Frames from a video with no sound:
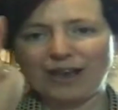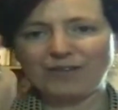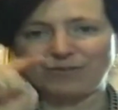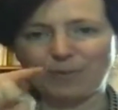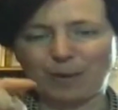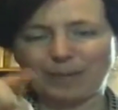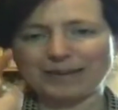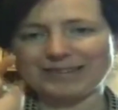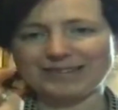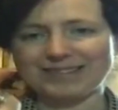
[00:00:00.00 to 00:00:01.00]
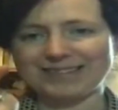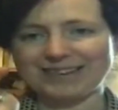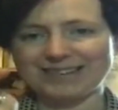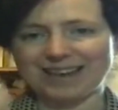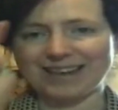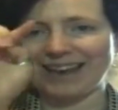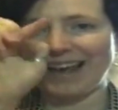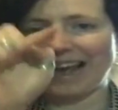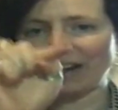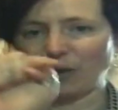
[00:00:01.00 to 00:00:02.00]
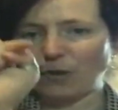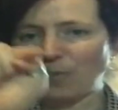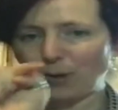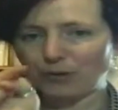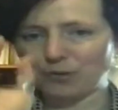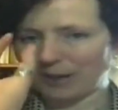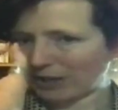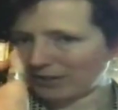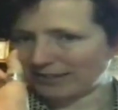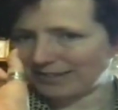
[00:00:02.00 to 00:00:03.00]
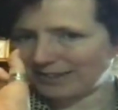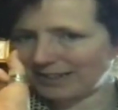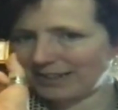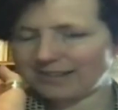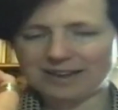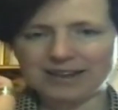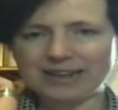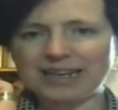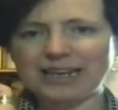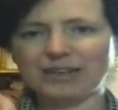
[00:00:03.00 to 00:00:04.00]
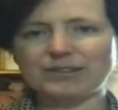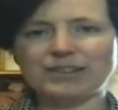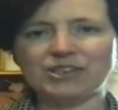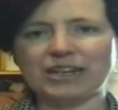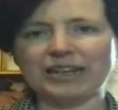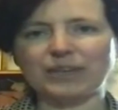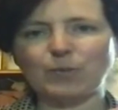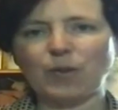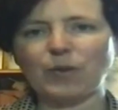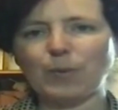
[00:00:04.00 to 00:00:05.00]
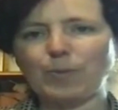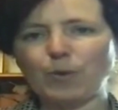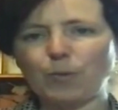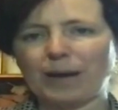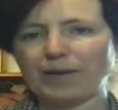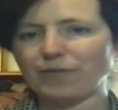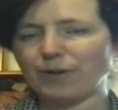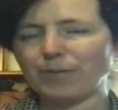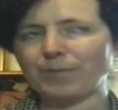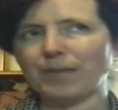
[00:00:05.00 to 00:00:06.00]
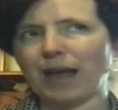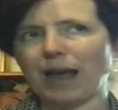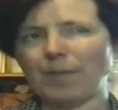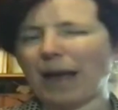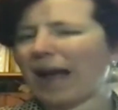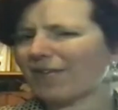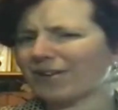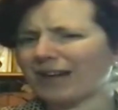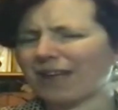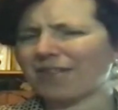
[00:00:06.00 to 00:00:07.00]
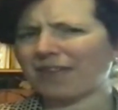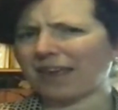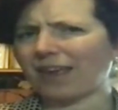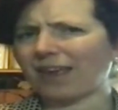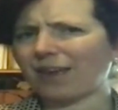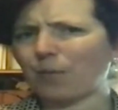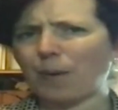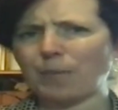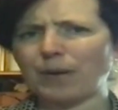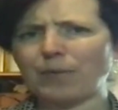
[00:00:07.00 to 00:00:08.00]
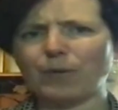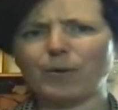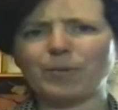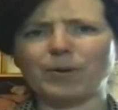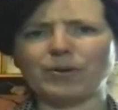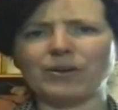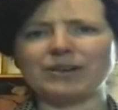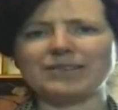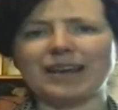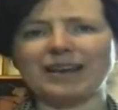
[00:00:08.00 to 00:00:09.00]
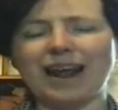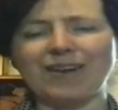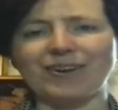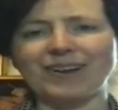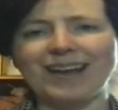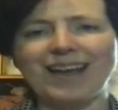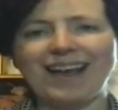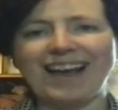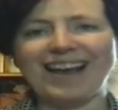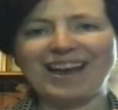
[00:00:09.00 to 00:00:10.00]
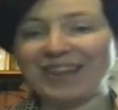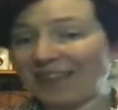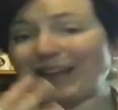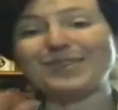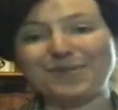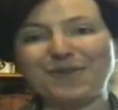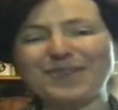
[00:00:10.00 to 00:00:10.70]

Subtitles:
for my pieces to sit in, and on the bottom I got a teeny tiny yellow seashell, and it's one that we brought back from Arran, I think, when we were on holiday in Arran. And that's what was